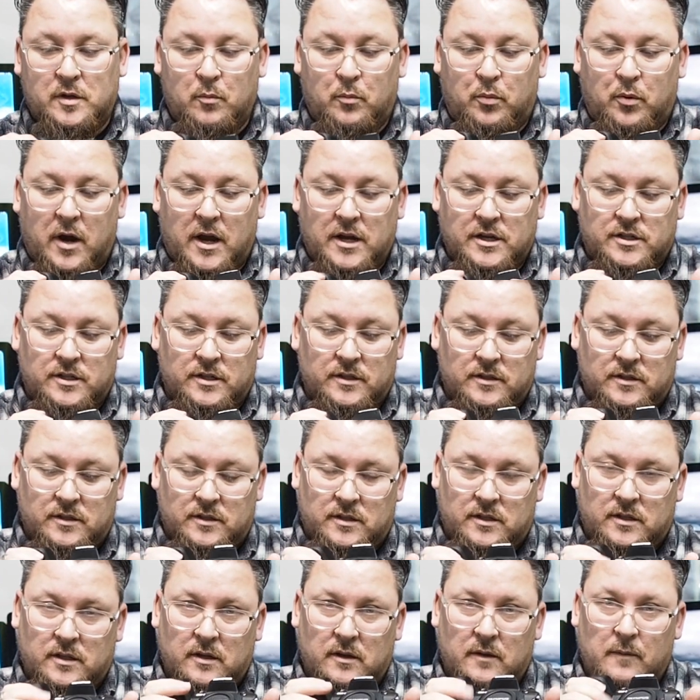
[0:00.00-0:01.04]

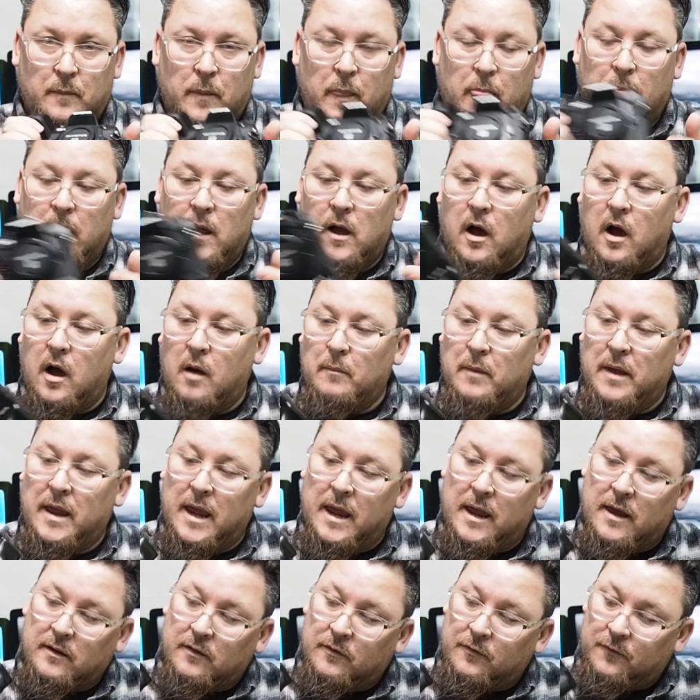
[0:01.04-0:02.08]
impressions.
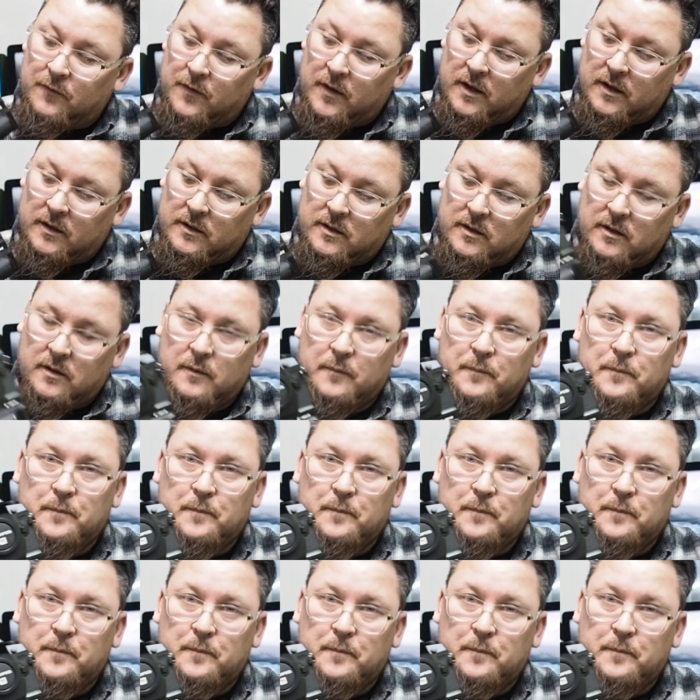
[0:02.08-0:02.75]
Hand fit.